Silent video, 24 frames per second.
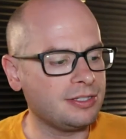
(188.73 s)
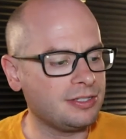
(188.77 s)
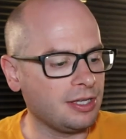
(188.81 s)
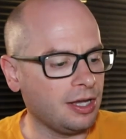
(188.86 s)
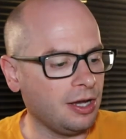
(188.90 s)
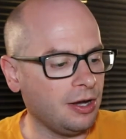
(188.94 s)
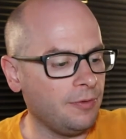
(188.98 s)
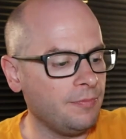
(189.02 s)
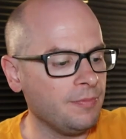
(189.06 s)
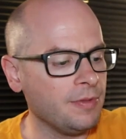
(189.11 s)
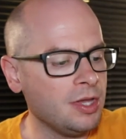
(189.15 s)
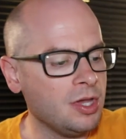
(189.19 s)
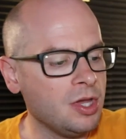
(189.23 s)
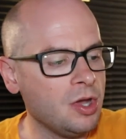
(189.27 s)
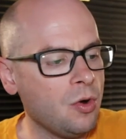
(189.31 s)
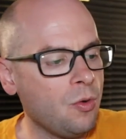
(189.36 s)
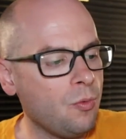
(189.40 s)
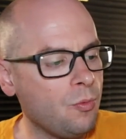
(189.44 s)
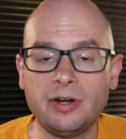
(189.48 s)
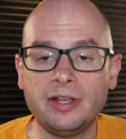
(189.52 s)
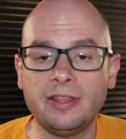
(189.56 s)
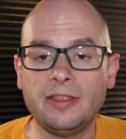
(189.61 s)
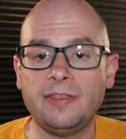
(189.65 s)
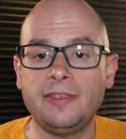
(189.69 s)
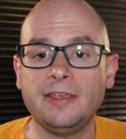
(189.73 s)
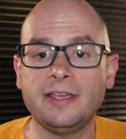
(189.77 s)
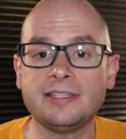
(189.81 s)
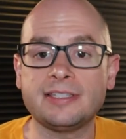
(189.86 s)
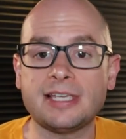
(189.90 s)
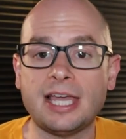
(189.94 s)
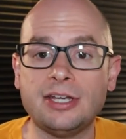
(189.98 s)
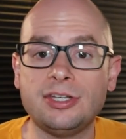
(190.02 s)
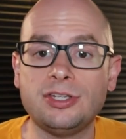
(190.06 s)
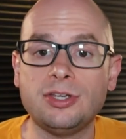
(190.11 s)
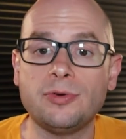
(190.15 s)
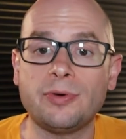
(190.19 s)
So one of the
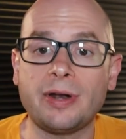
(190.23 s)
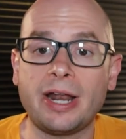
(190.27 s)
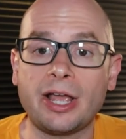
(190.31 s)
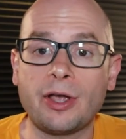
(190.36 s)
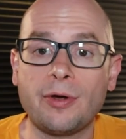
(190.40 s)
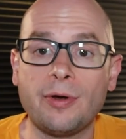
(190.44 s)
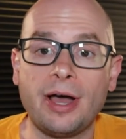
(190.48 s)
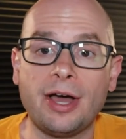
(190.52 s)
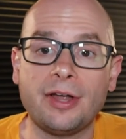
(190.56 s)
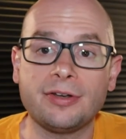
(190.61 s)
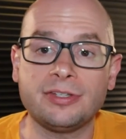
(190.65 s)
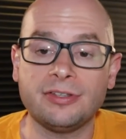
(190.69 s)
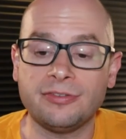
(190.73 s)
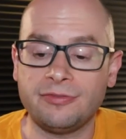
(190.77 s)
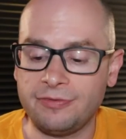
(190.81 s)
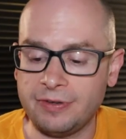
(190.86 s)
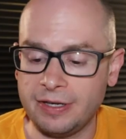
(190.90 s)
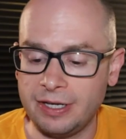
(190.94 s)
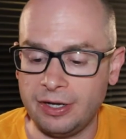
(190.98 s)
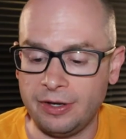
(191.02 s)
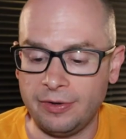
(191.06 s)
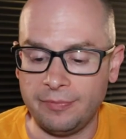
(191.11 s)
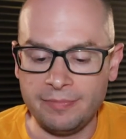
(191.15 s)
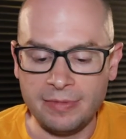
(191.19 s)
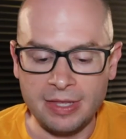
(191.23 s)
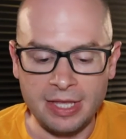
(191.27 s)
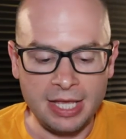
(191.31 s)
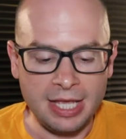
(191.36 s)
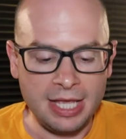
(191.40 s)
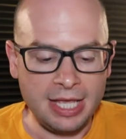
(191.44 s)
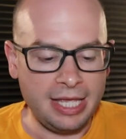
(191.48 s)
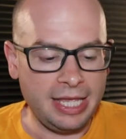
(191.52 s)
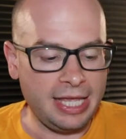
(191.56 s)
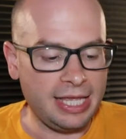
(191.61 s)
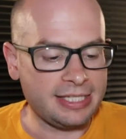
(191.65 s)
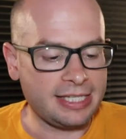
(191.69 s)
things I do when I go out to film
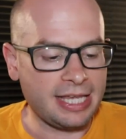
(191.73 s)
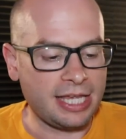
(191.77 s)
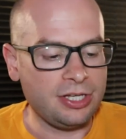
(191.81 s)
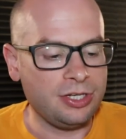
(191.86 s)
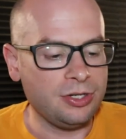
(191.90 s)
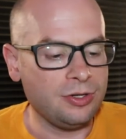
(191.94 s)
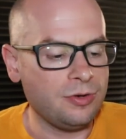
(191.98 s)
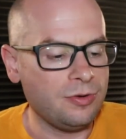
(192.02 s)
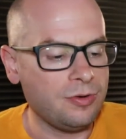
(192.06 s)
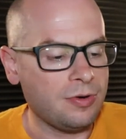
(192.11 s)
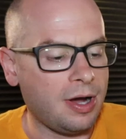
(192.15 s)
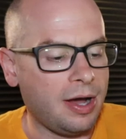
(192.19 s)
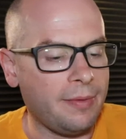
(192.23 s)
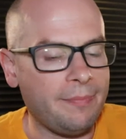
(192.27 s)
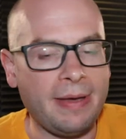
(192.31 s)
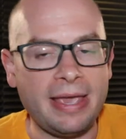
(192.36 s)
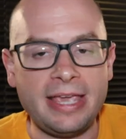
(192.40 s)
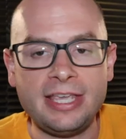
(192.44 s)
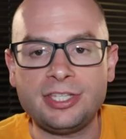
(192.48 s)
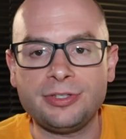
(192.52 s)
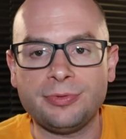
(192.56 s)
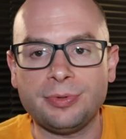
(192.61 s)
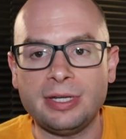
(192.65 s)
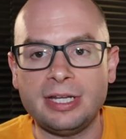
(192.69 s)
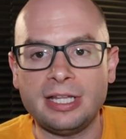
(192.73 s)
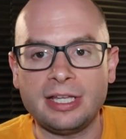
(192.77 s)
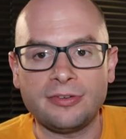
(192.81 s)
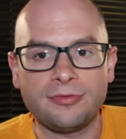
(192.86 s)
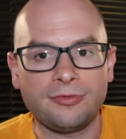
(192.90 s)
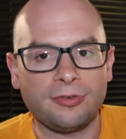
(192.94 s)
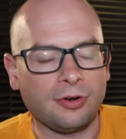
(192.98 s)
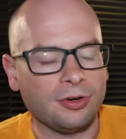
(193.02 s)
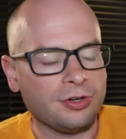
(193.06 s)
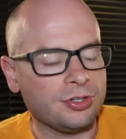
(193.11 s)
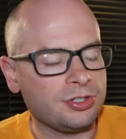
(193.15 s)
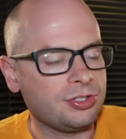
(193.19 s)
is I do a base reading
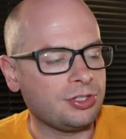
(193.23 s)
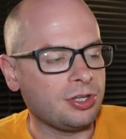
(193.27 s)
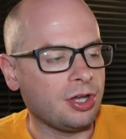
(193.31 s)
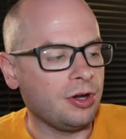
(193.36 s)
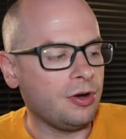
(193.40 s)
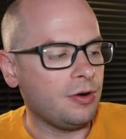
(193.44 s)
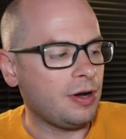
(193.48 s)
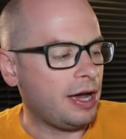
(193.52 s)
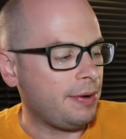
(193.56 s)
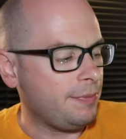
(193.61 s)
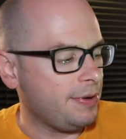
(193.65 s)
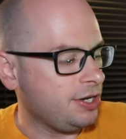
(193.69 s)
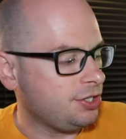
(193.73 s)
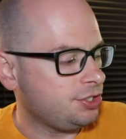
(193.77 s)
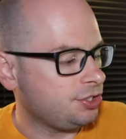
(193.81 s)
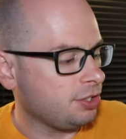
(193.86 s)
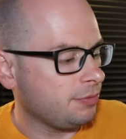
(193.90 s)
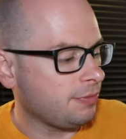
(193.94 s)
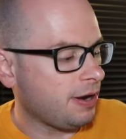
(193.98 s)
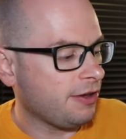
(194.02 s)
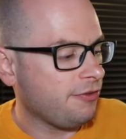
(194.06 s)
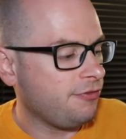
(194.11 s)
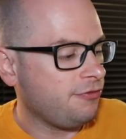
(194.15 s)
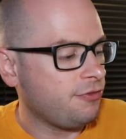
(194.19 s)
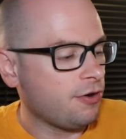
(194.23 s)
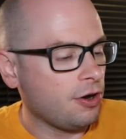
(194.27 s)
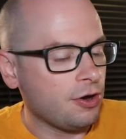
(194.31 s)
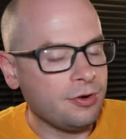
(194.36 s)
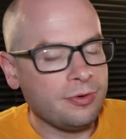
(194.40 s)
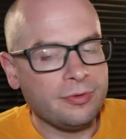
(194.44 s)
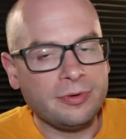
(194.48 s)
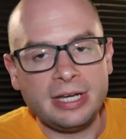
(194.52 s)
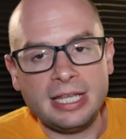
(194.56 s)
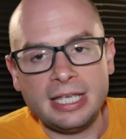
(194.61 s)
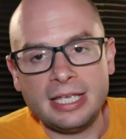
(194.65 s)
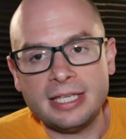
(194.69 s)
first. So I'll make sure my
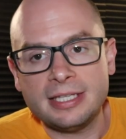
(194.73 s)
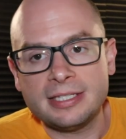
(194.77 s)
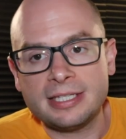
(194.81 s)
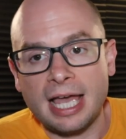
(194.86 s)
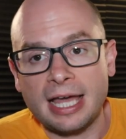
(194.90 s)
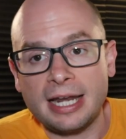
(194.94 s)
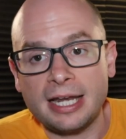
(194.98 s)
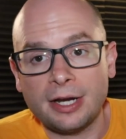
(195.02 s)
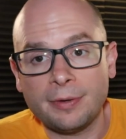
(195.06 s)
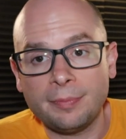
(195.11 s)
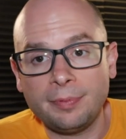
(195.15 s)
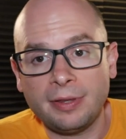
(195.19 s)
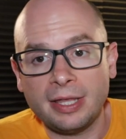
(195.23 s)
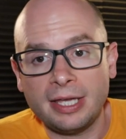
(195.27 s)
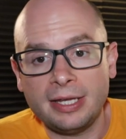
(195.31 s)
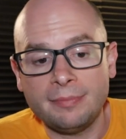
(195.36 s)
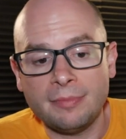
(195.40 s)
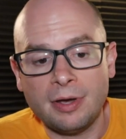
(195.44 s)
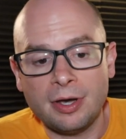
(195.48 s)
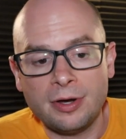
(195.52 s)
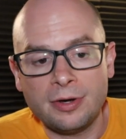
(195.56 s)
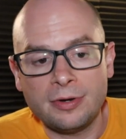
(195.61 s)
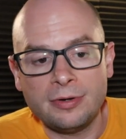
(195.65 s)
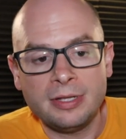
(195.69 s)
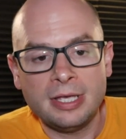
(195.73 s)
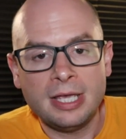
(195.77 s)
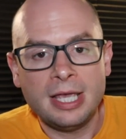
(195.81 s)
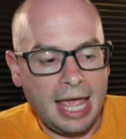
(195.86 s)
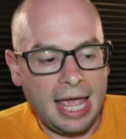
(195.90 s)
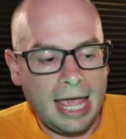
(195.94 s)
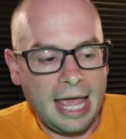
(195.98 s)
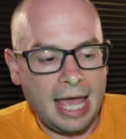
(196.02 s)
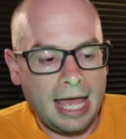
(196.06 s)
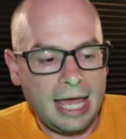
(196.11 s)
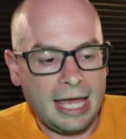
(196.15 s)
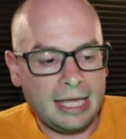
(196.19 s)
phone is on airplane mode,
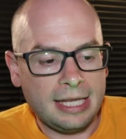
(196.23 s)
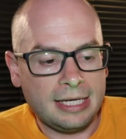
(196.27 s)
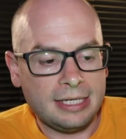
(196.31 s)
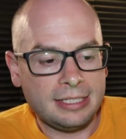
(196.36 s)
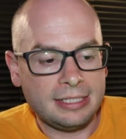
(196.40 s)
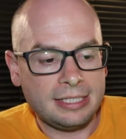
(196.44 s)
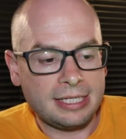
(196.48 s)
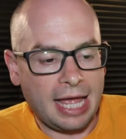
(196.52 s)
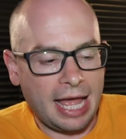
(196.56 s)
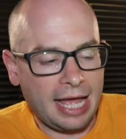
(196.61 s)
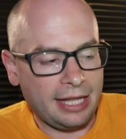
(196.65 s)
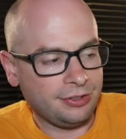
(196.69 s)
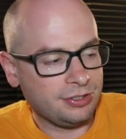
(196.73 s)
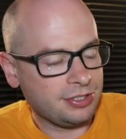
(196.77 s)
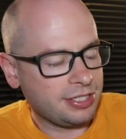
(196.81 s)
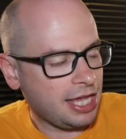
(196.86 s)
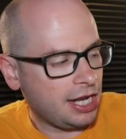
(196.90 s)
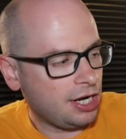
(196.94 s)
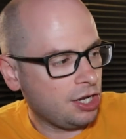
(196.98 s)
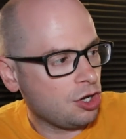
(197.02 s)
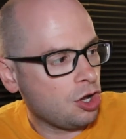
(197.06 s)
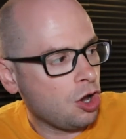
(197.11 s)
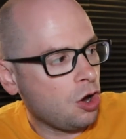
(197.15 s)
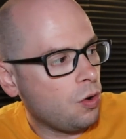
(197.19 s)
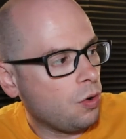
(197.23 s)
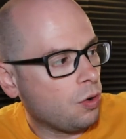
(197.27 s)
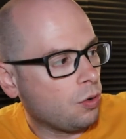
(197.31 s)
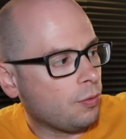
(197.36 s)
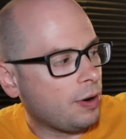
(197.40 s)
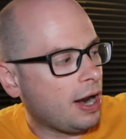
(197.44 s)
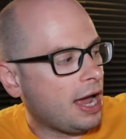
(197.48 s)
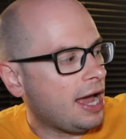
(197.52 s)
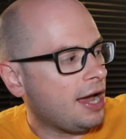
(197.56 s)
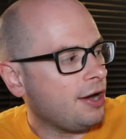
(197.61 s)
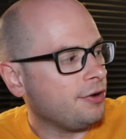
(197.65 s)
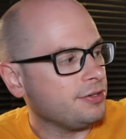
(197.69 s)
and I'll just kind of go
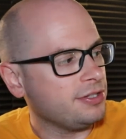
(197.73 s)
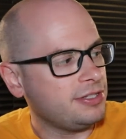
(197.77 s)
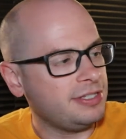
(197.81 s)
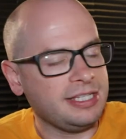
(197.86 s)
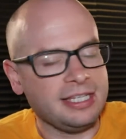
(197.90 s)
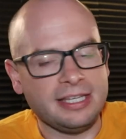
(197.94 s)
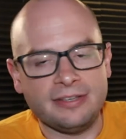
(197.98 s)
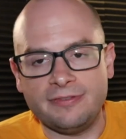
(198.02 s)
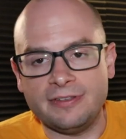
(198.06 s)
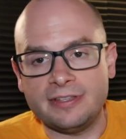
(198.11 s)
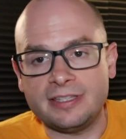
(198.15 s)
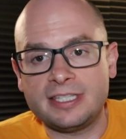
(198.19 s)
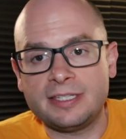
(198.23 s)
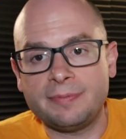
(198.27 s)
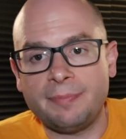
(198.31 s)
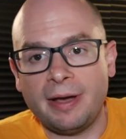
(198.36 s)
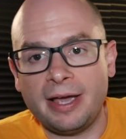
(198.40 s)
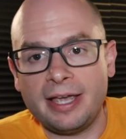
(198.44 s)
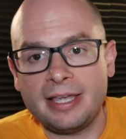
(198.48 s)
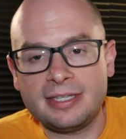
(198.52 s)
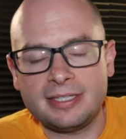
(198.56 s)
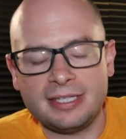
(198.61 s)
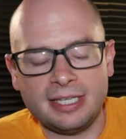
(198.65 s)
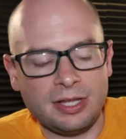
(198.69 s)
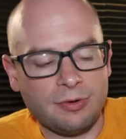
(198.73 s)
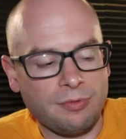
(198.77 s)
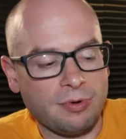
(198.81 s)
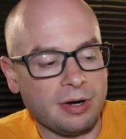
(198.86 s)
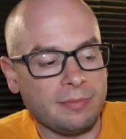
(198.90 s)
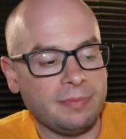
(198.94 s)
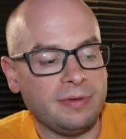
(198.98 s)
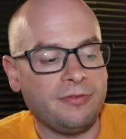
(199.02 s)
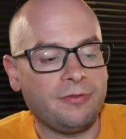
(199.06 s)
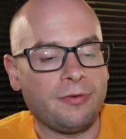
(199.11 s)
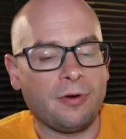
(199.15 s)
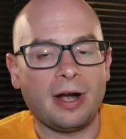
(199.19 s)
around to see if it spikes
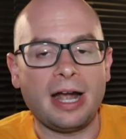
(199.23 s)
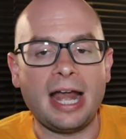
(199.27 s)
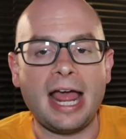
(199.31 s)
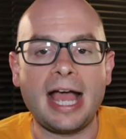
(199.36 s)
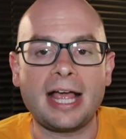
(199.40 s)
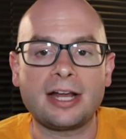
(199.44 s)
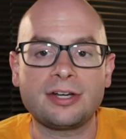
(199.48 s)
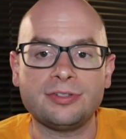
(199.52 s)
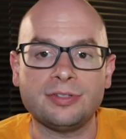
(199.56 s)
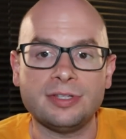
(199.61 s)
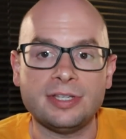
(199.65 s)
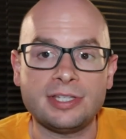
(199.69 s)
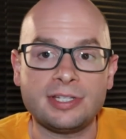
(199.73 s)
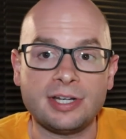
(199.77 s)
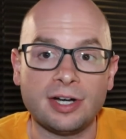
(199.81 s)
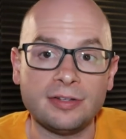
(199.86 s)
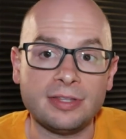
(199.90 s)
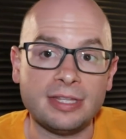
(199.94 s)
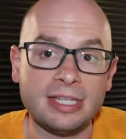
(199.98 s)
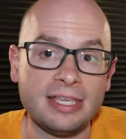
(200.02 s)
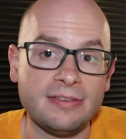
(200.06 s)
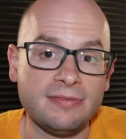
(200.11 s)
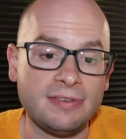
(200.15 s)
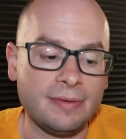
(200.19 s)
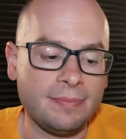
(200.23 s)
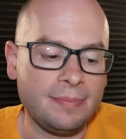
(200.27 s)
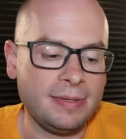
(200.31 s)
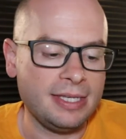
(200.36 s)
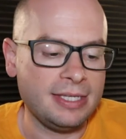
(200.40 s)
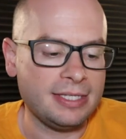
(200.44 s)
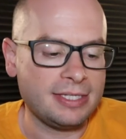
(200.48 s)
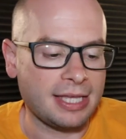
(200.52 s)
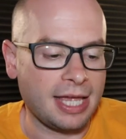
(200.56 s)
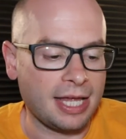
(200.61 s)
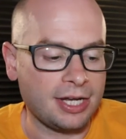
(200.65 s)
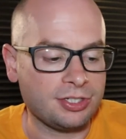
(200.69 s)
anywhere before I actually start the
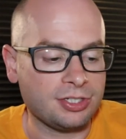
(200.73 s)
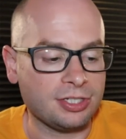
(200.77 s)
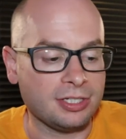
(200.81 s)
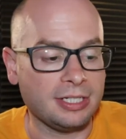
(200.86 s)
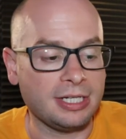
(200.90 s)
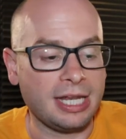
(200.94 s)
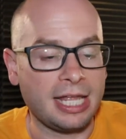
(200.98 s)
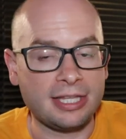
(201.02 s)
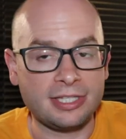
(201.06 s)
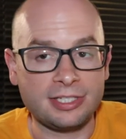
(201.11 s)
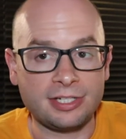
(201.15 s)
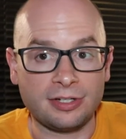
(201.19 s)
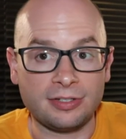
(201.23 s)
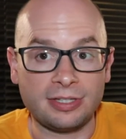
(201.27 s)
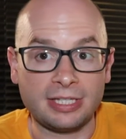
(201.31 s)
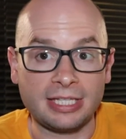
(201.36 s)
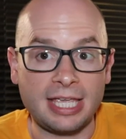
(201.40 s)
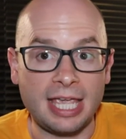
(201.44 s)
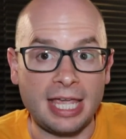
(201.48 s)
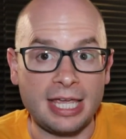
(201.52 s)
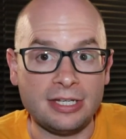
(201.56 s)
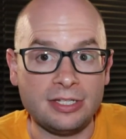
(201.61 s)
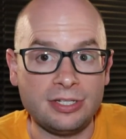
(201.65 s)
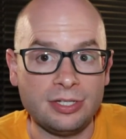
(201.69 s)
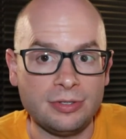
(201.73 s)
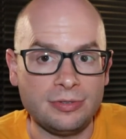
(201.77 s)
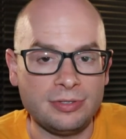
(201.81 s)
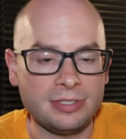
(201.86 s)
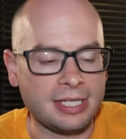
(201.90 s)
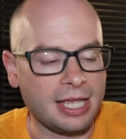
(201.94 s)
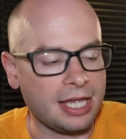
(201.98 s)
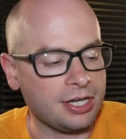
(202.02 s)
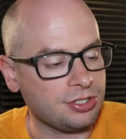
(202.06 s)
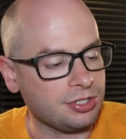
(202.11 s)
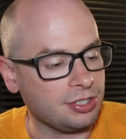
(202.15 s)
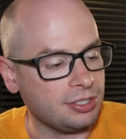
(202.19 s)
EVP session and start the K2
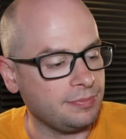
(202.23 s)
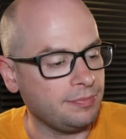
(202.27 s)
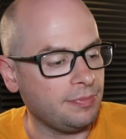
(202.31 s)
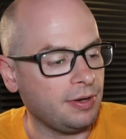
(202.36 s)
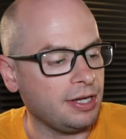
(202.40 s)
session.